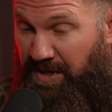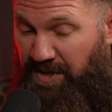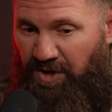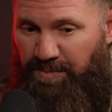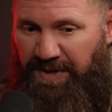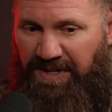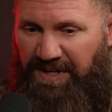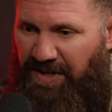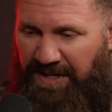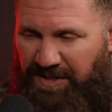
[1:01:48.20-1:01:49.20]
you know what I mean?
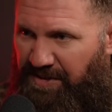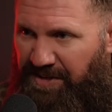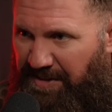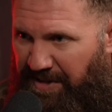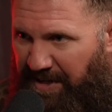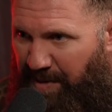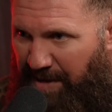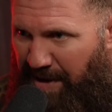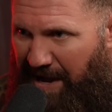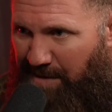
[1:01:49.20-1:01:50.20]
And like, you know, you're not thinking
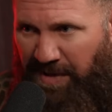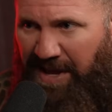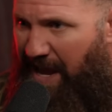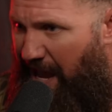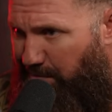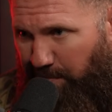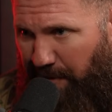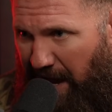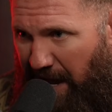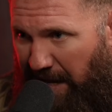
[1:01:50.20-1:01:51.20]
about mom, apple
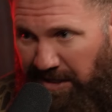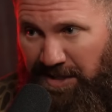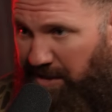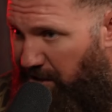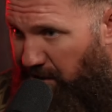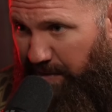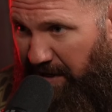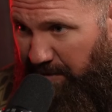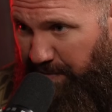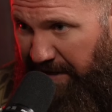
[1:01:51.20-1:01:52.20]
pie, you know,
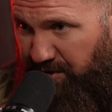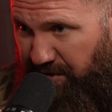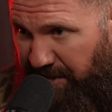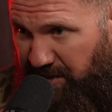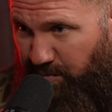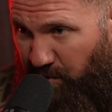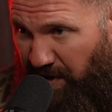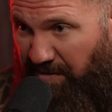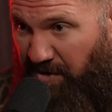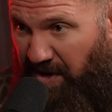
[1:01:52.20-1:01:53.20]
American patriotism or
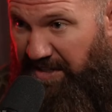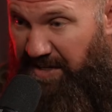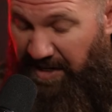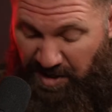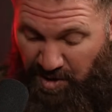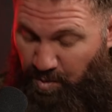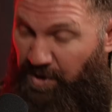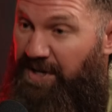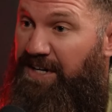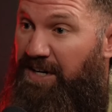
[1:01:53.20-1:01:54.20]
whatever, right? Like
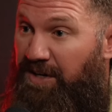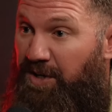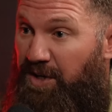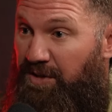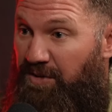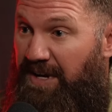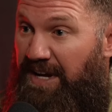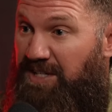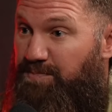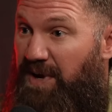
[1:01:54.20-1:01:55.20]
we're here, right,
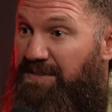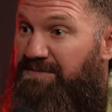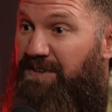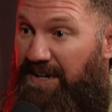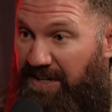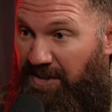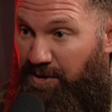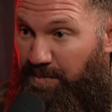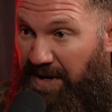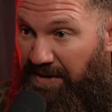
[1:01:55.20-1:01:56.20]
as men fighting
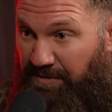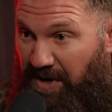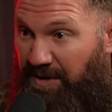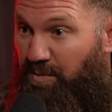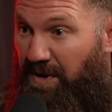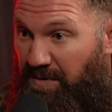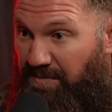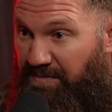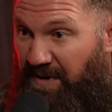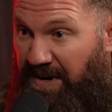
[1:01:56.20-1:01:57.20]
other men, right?
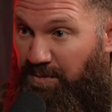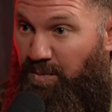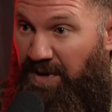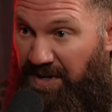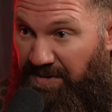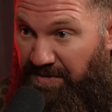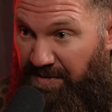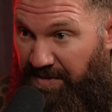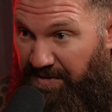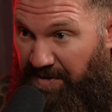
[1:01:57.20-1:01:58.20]
Fight, win,
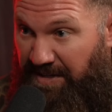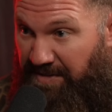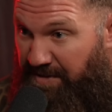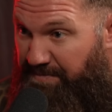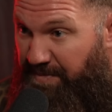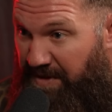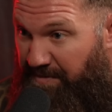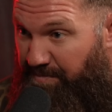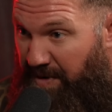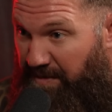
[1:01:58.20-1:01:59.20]
right,
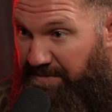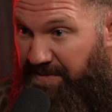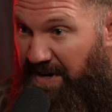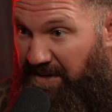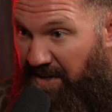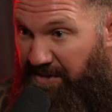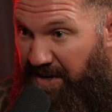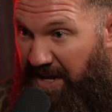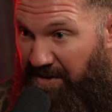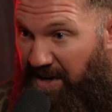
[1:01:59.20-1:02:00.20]
and be able to fight another
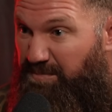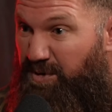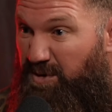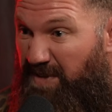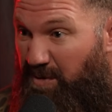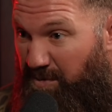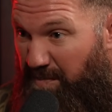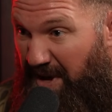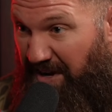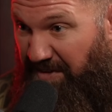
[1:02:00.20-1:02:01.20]
day, right, and prove that we're
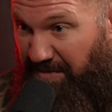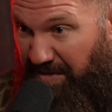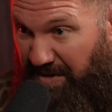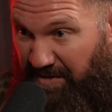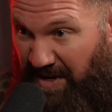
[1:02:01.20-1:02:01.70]
men,